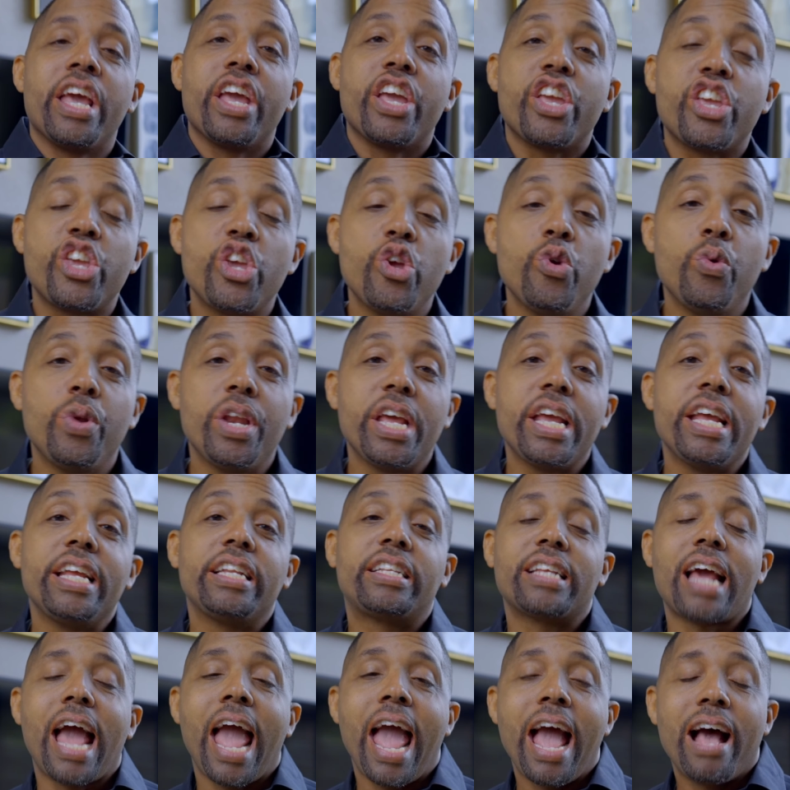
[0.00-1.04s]
You need
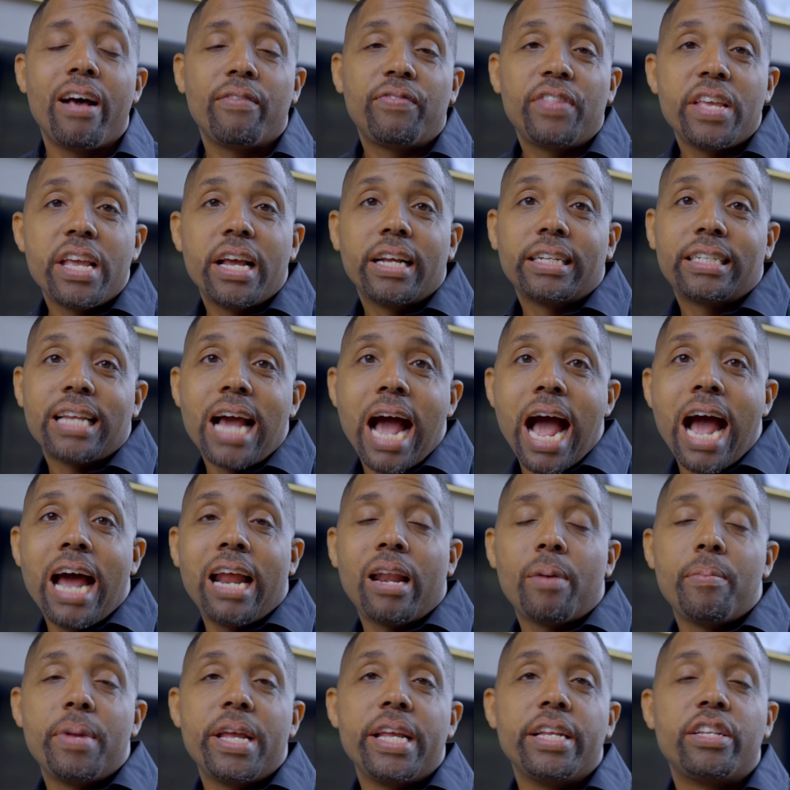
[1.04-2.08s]
to have the
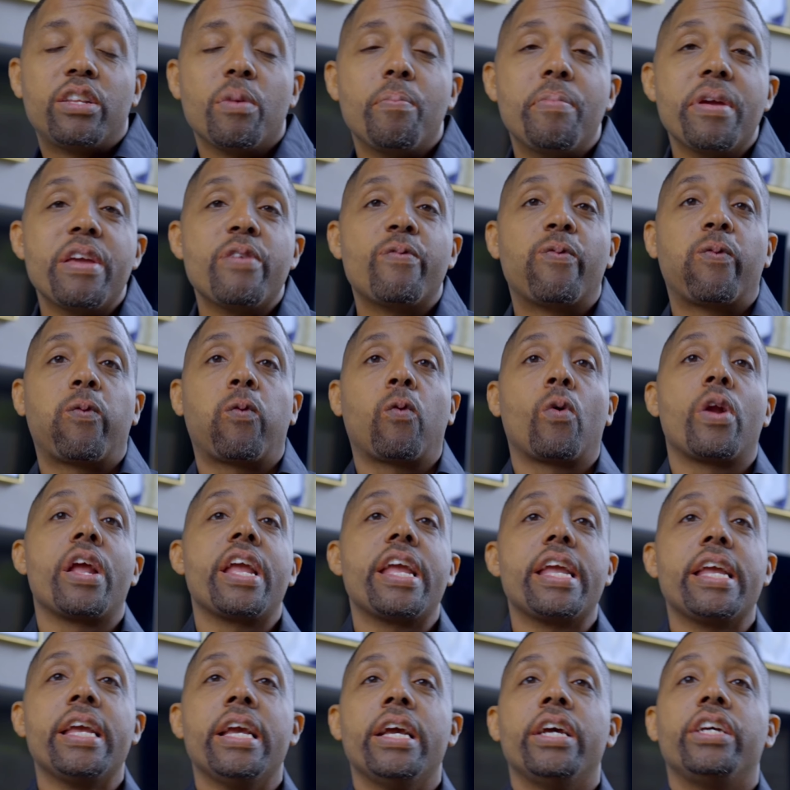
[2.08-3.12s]
autonomy to be
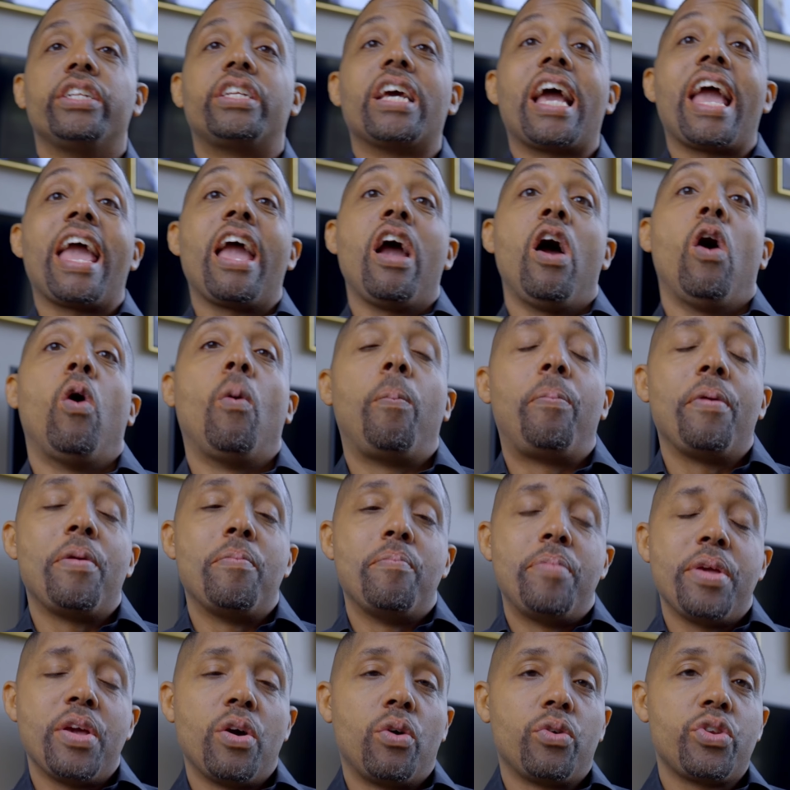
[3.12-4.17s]
free to help and
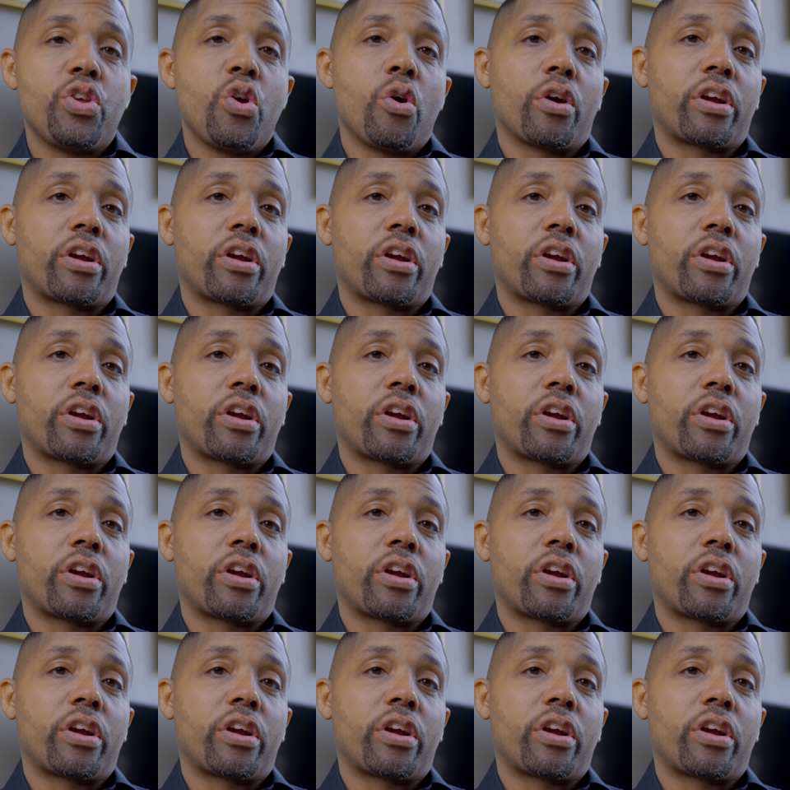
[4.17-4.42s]
build your